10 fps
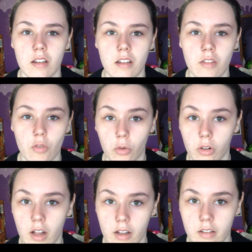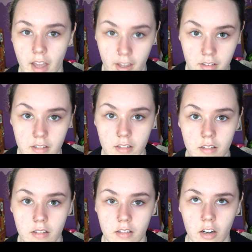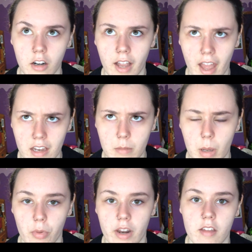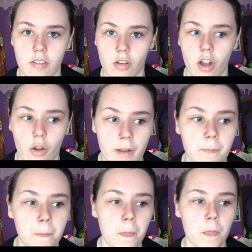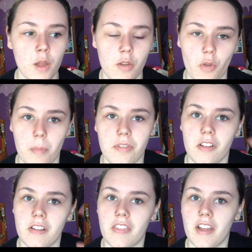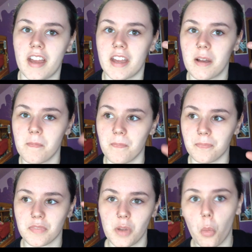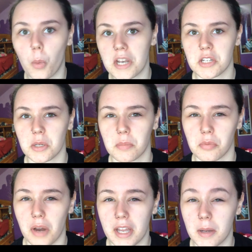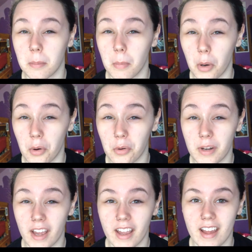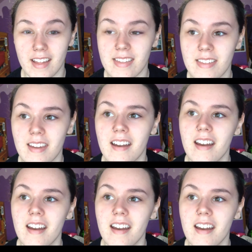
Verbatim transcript: school yet, or again, my break is still going, so I'm still in like winter break mode, I guess.